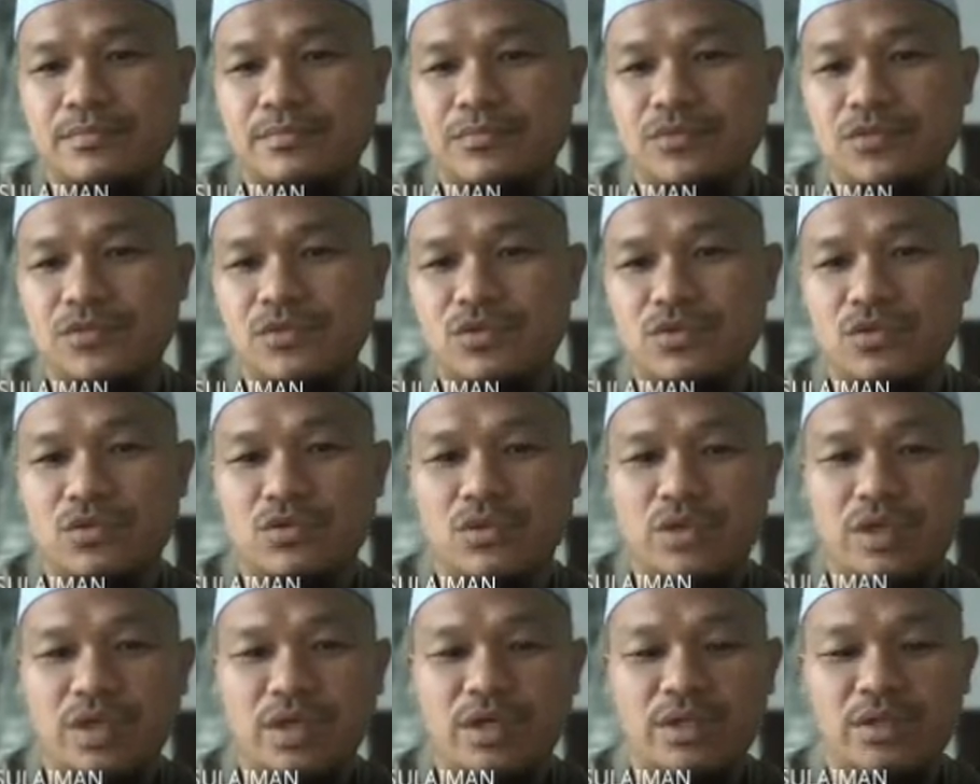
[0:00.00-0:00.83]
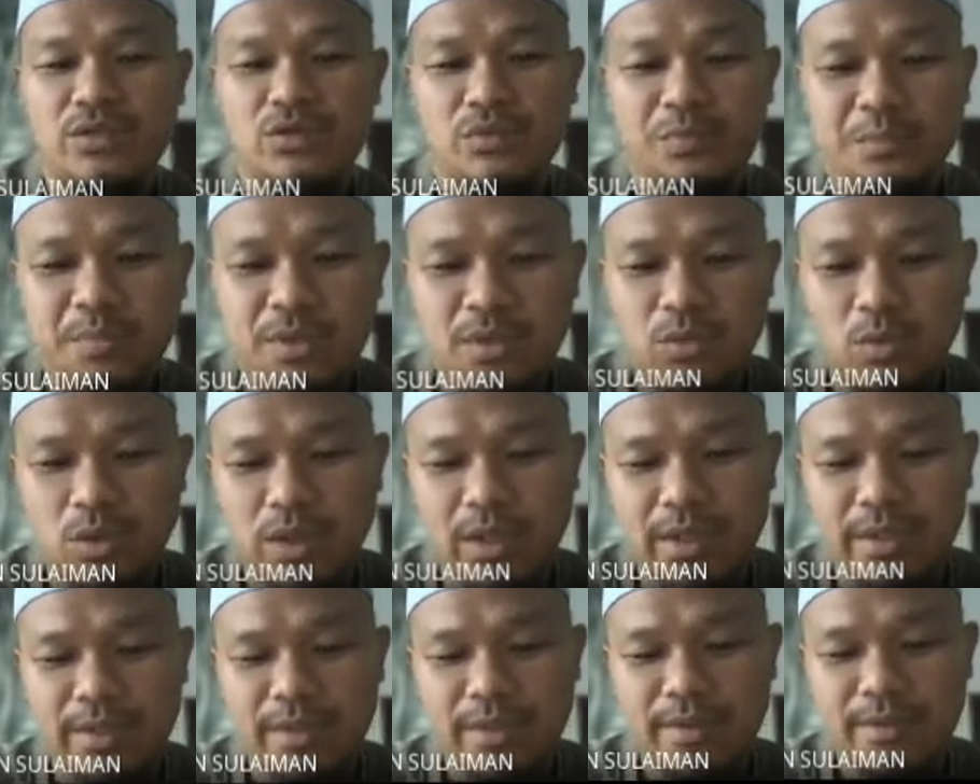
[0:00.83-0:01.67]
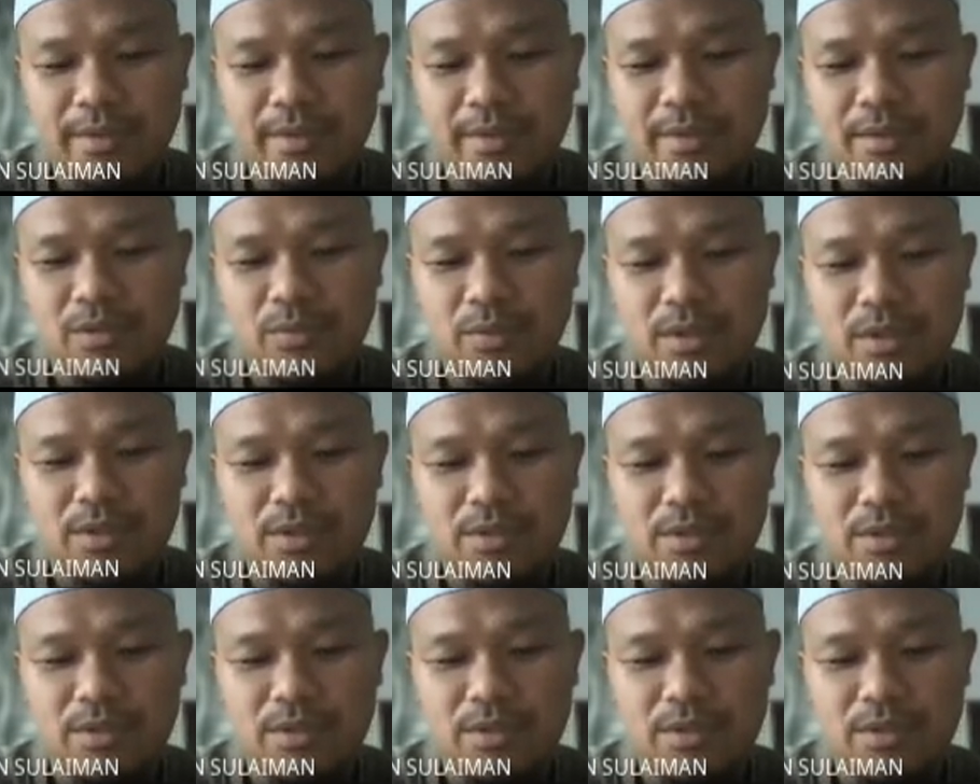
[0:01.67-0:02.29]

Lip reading: So you got your P1 how much?